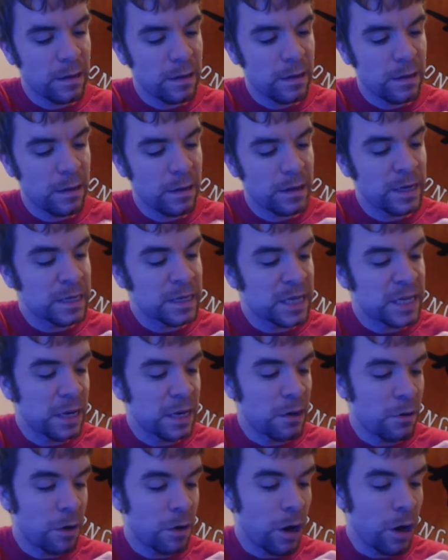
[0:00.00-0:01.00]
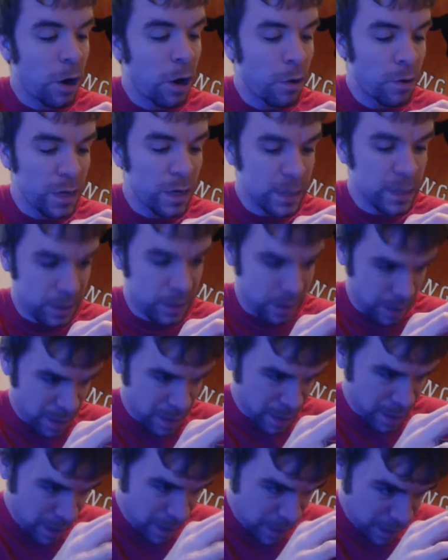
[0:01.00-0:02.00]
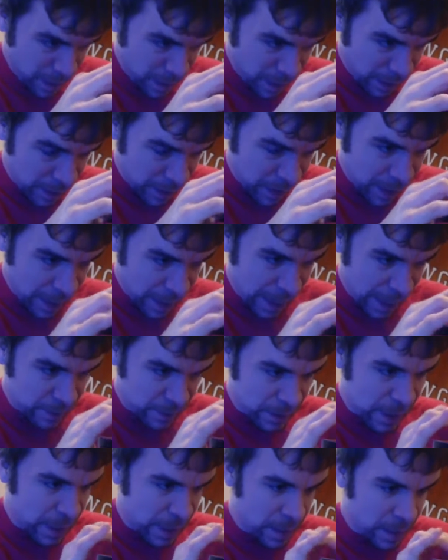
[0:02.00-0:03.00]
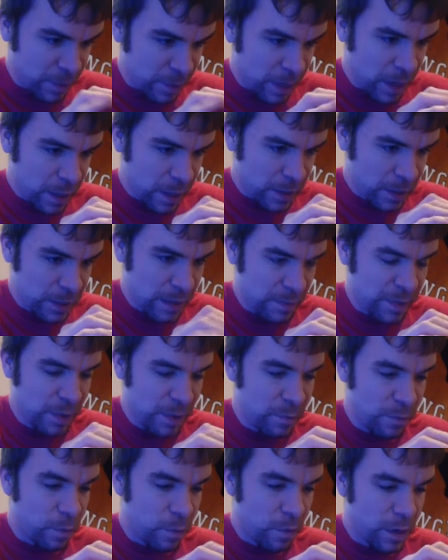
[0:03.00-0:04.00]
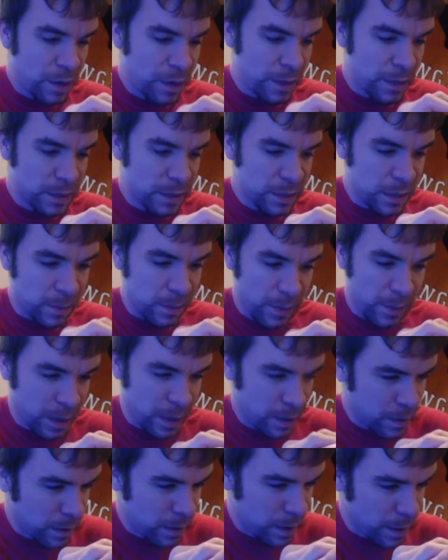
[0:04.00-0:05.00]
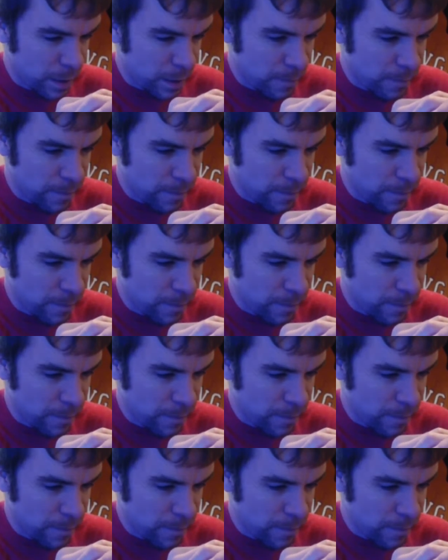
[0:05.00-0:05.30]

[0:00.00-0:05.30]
Nintendo always likes to think outside of the box and be one step ahead of the game.